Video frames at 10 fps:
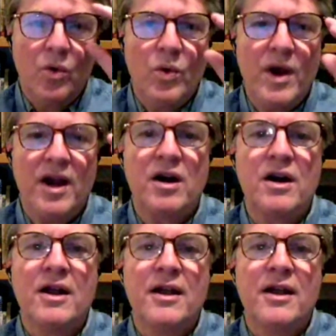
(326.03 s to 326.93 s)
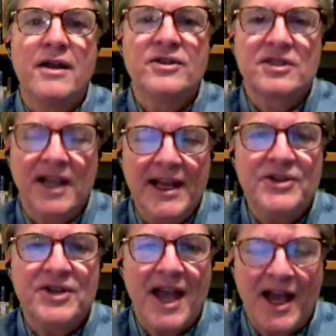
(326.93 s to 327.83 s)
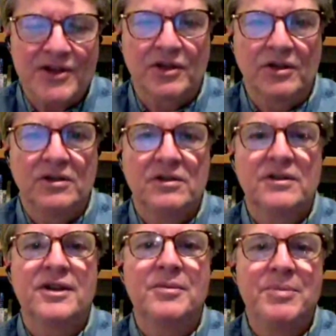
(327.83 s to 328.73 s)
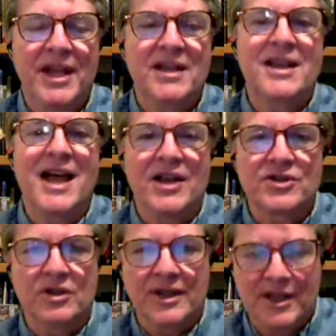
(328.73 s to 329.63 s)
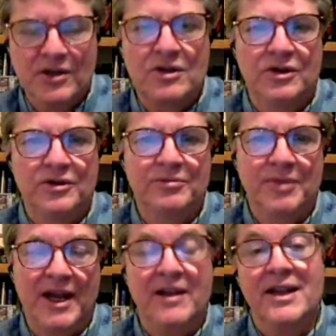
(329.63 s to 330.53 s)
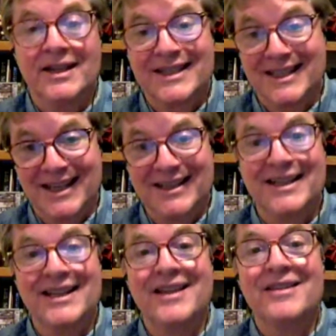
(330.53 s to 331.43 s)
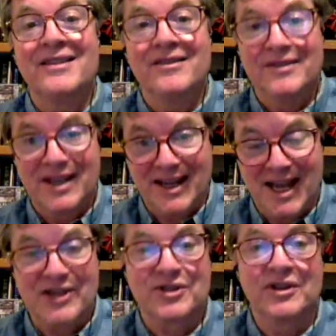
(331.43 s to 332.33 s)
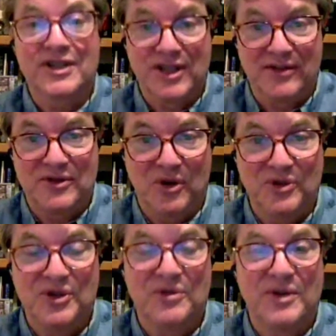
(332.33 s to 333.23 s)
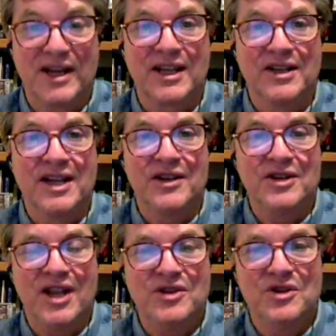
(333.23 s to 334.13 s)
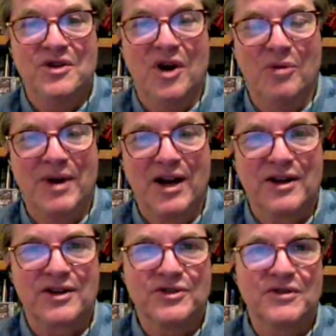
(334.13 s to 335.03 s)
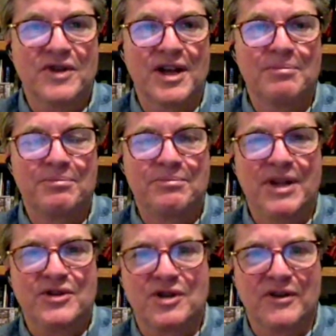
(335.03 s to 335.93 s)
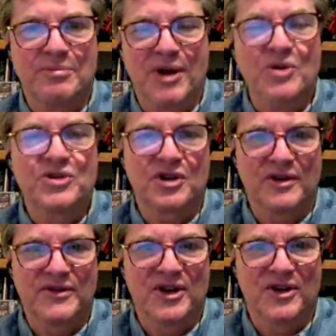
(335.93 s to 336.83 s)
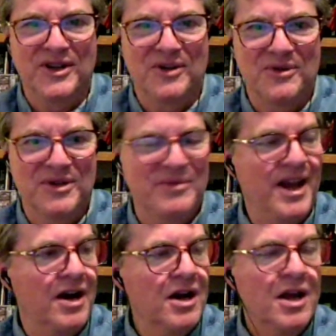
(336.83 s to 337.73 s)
where Slains castle, big castle in Cruden, incidentally, the castle, as I've told you, Rick, and, and, and you know about it because you've got a picture a poster here in your room there.